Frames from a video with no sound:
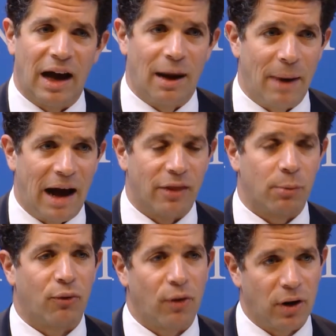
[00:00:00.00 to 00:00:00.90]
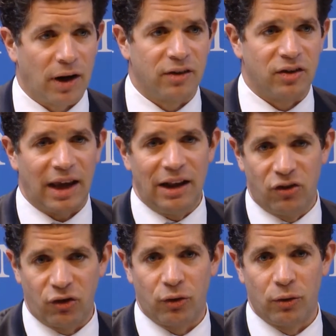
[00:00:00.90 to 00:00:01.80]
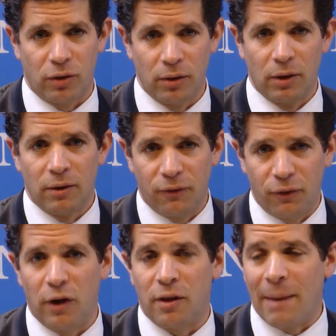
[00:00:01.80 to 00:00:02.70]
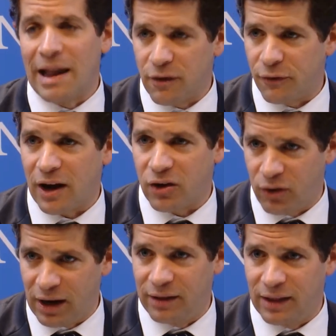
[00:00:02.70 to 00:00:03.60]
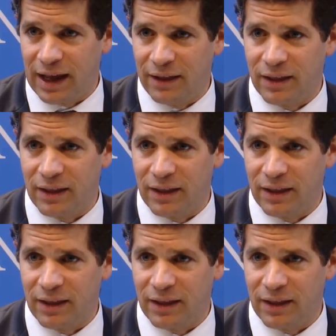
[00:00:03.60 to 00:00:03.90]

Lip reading: other products into further manufacturing in